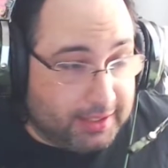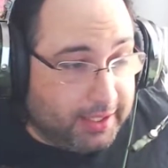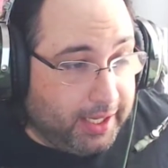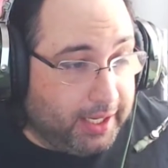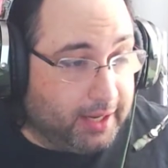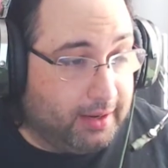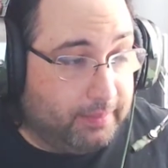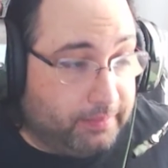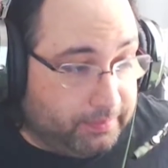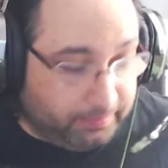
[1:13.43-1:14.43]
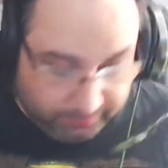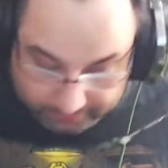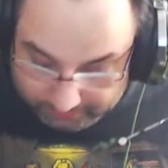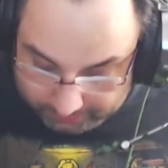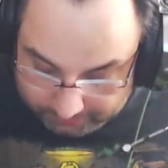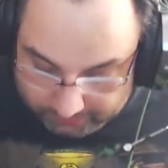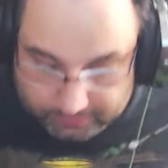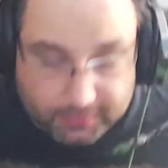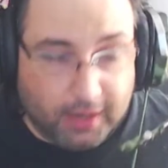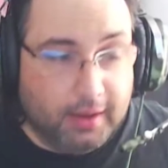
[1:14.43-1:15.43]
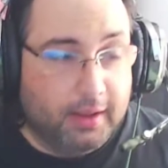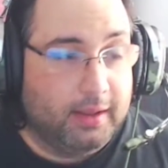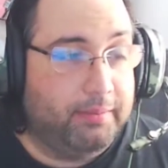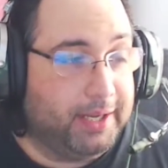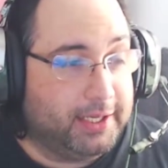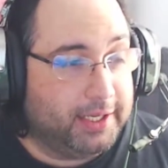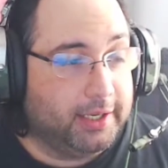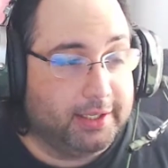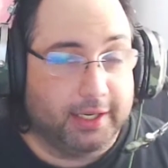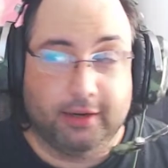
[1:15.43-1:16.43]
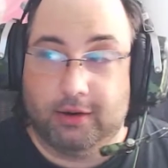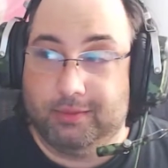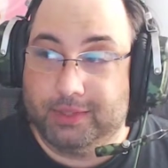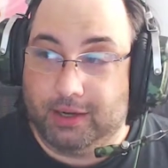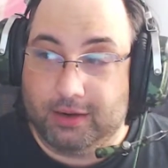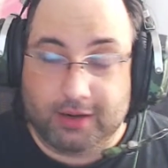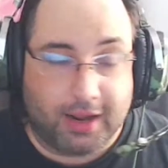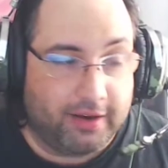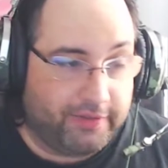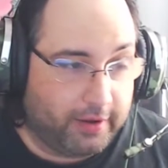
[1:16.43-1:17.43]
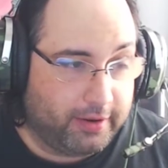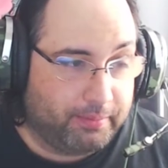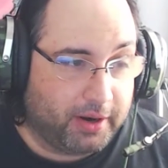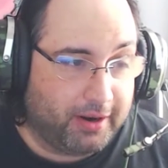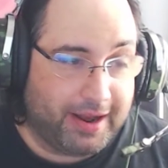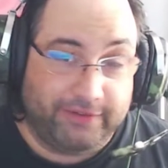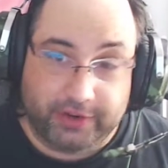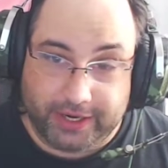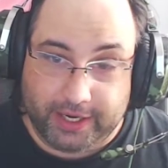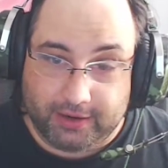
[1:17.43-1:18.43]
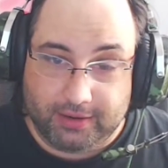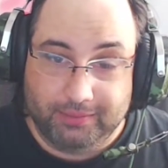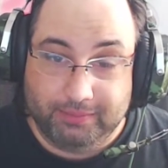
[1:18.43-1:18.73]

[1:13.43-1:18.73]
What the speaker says: the bits that you sit your arms on are kind of falling apart after a year.